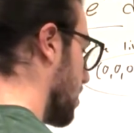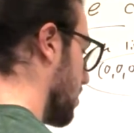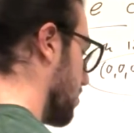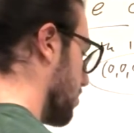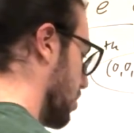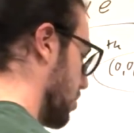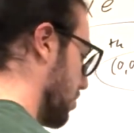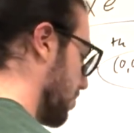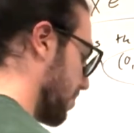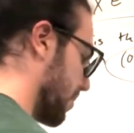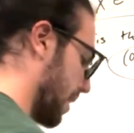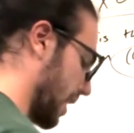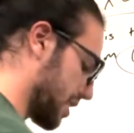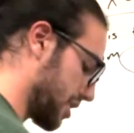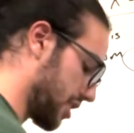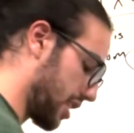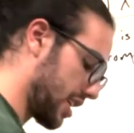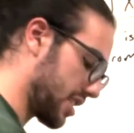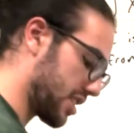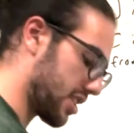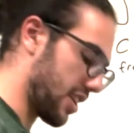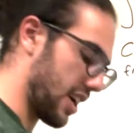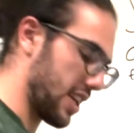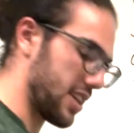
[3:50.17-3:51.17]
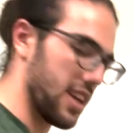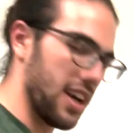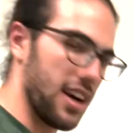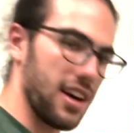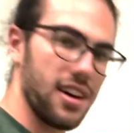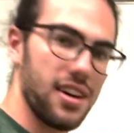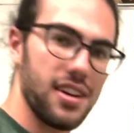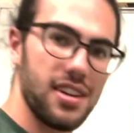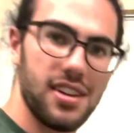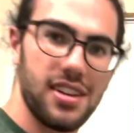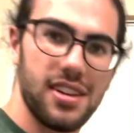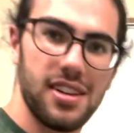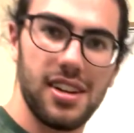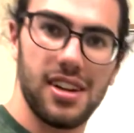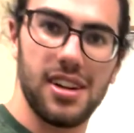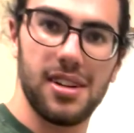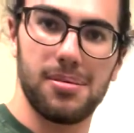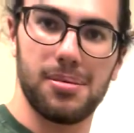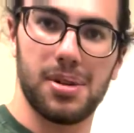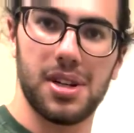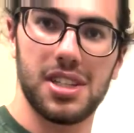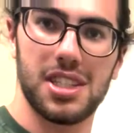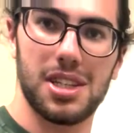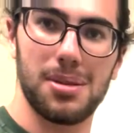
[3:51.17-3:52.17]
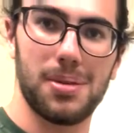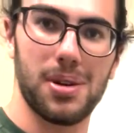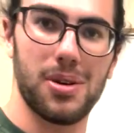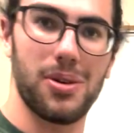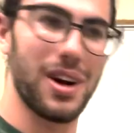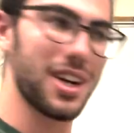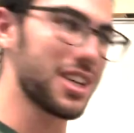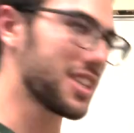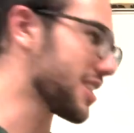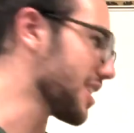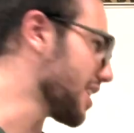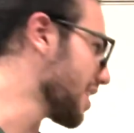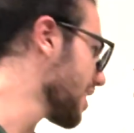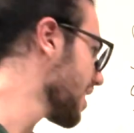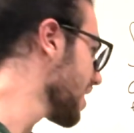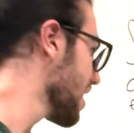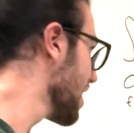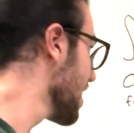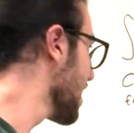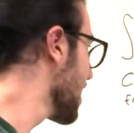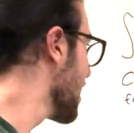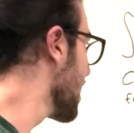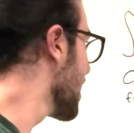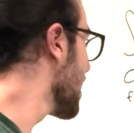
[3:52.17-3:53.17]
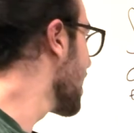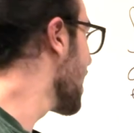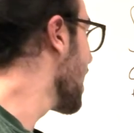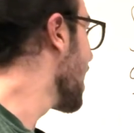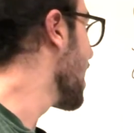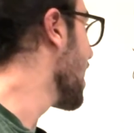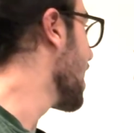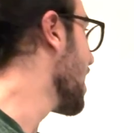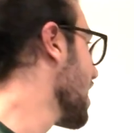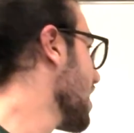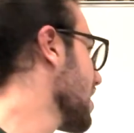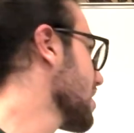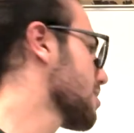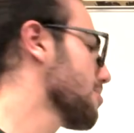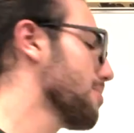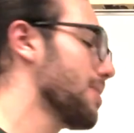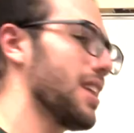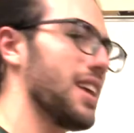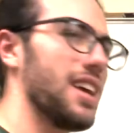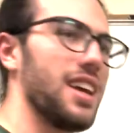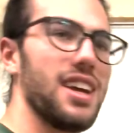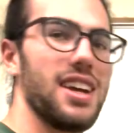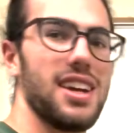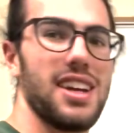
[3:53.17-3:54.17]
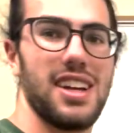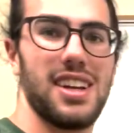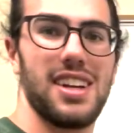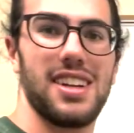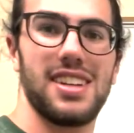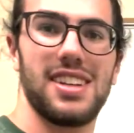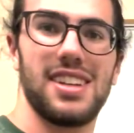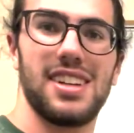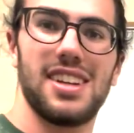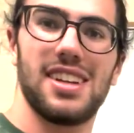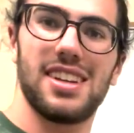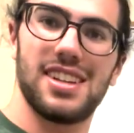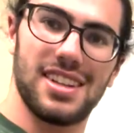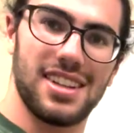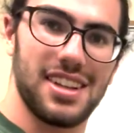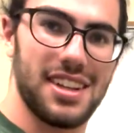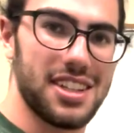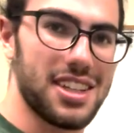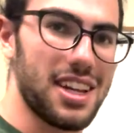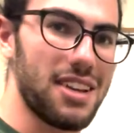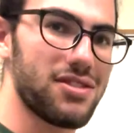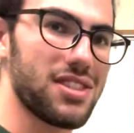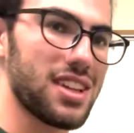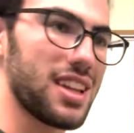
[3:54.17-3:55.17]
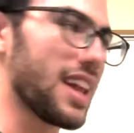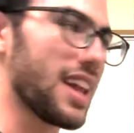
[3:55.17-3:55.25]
Boom. That's your answer right there. Pretty simple question. Uh, ultimately, you just have to